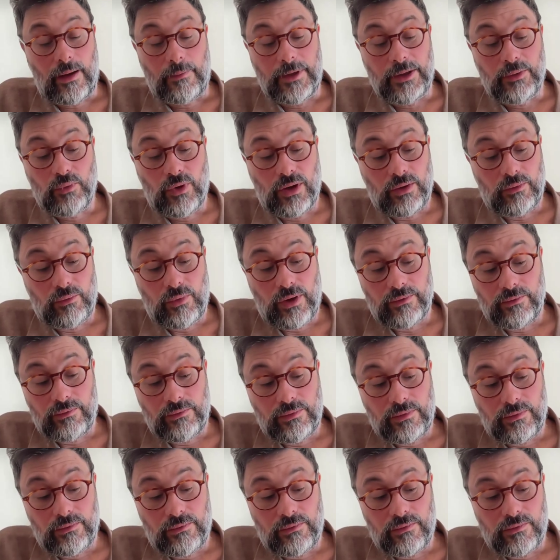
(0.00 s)
mean,
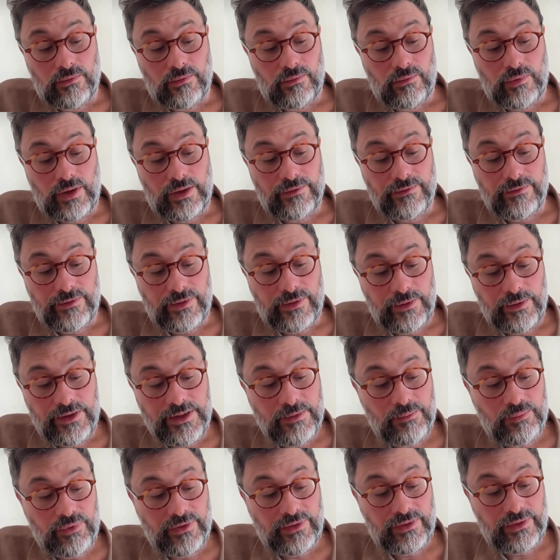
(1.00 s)
one very
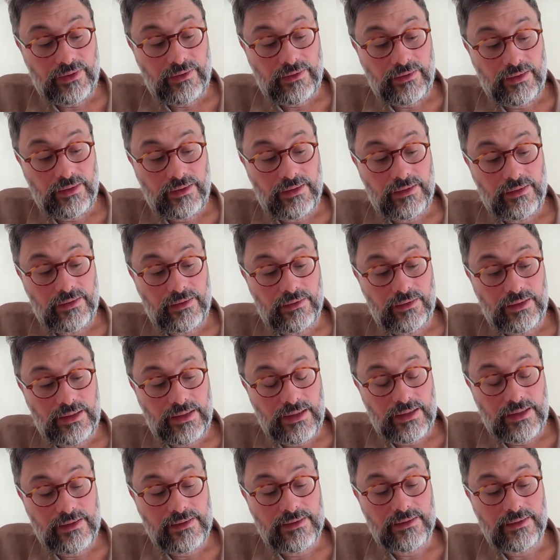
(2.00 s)
depressing thing is the
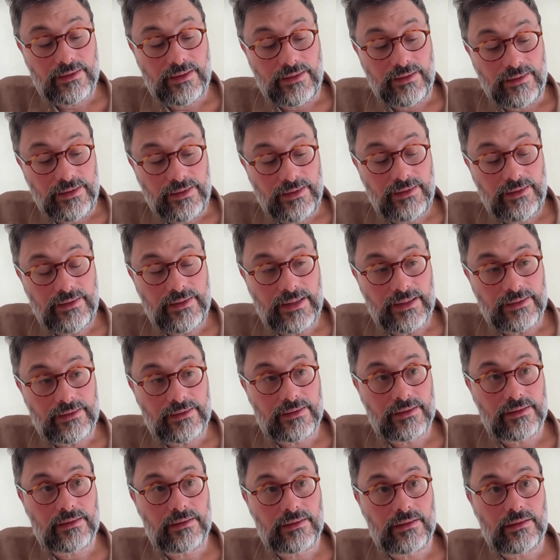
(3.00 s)
case, indeed,
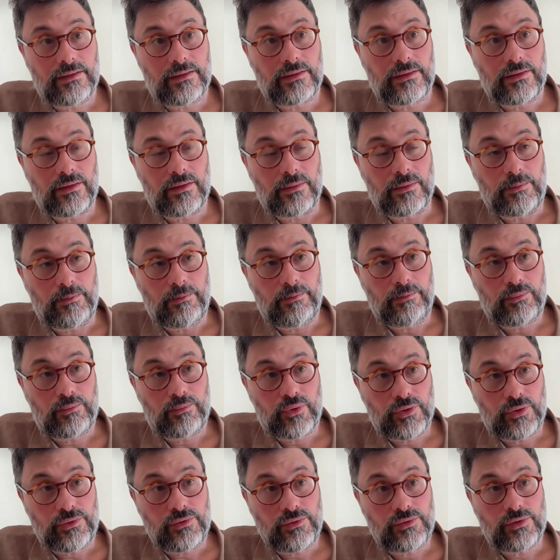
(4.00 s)
that
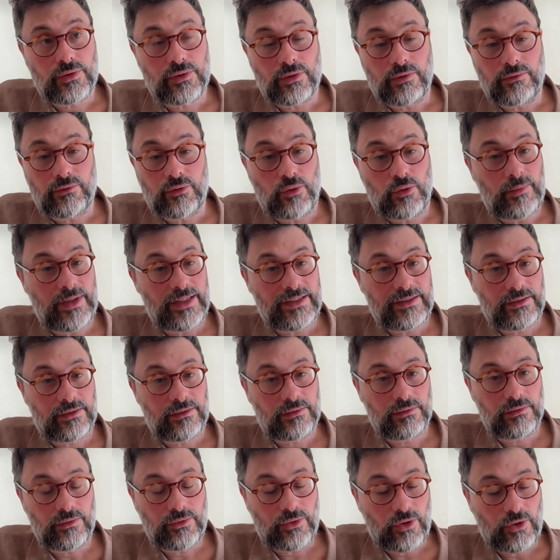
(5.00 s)
producers of raw
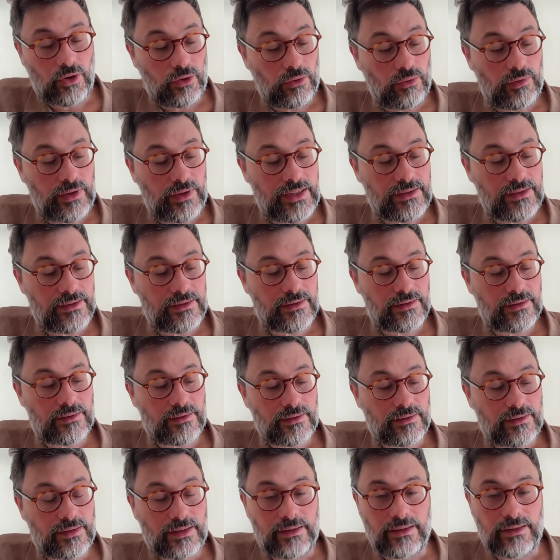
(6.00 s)
materials always
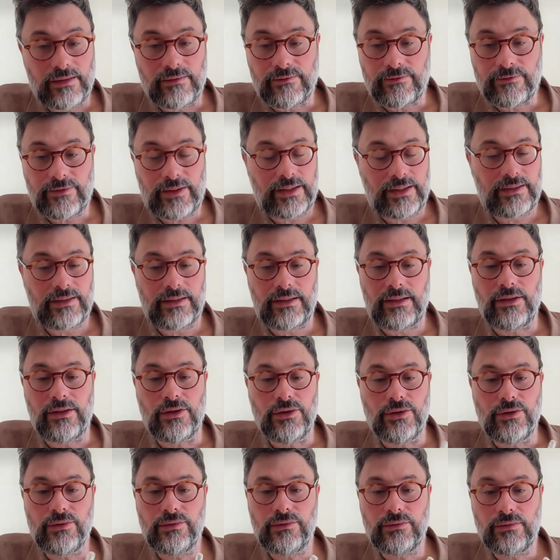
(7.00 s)
succeed in finding
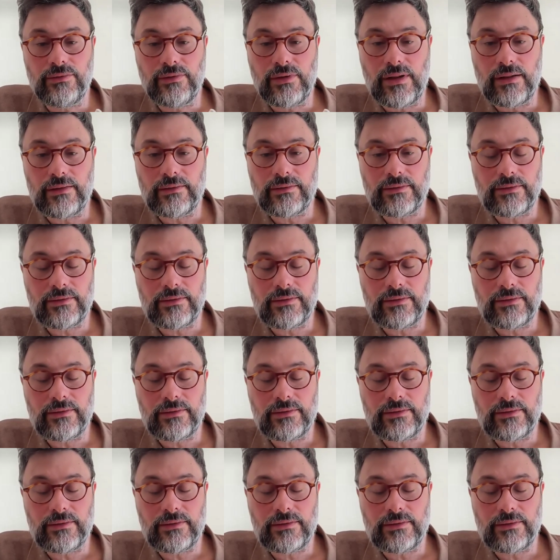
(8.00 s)
new